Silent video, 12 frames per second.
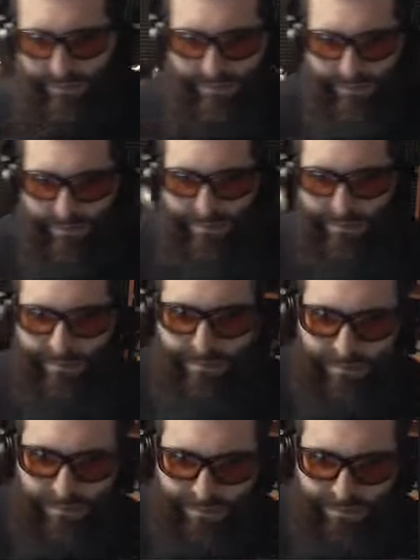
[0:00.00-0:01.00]

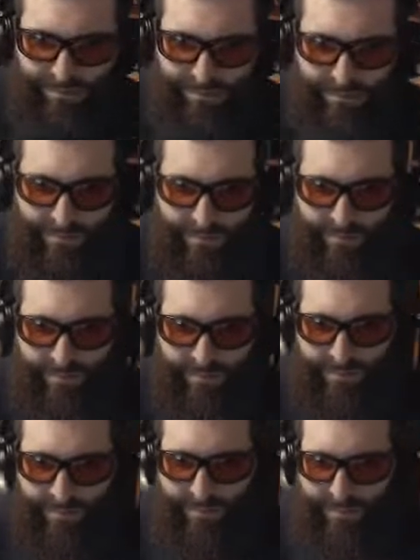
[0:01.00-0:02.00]

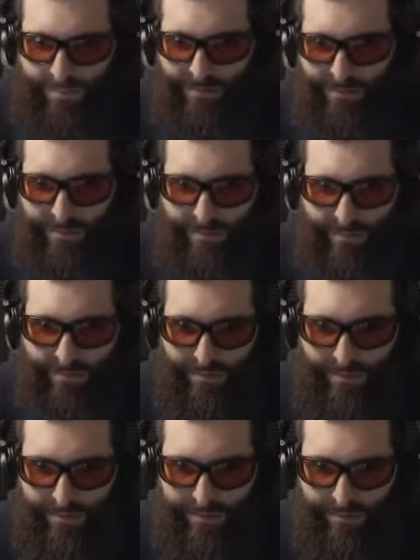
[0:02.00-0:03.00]

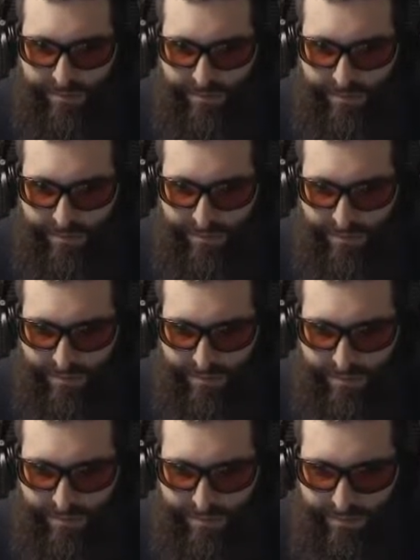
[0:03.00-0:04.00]

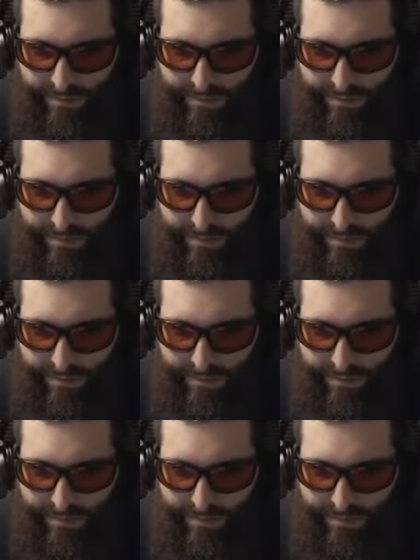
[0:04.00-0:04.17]
(silent)